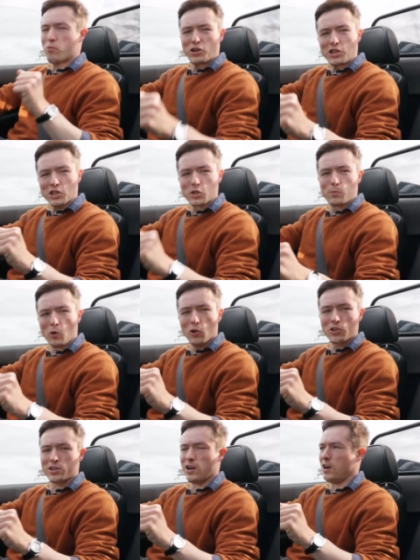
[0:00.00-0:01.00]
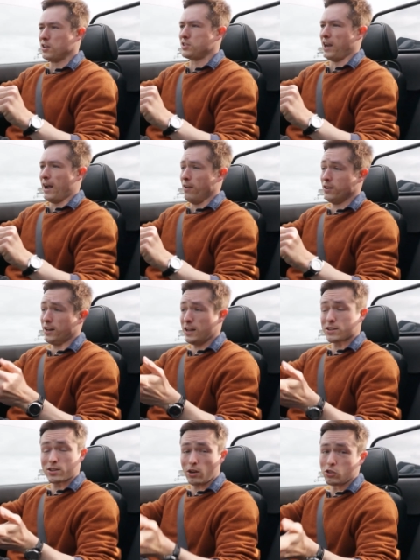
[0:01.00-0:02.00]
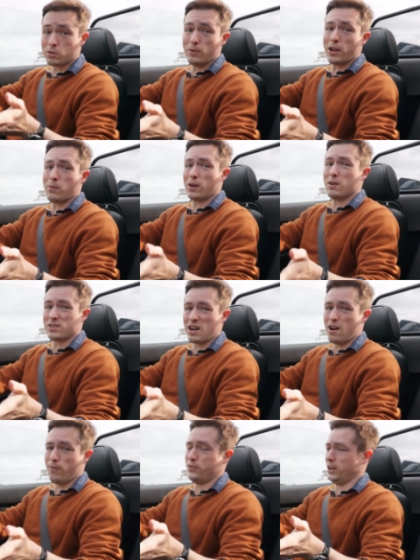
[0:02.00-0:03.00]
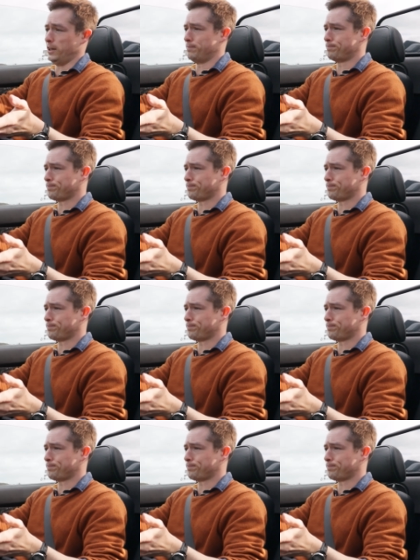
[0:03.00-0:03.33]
British sports car sound, and that's ultimately what I was after.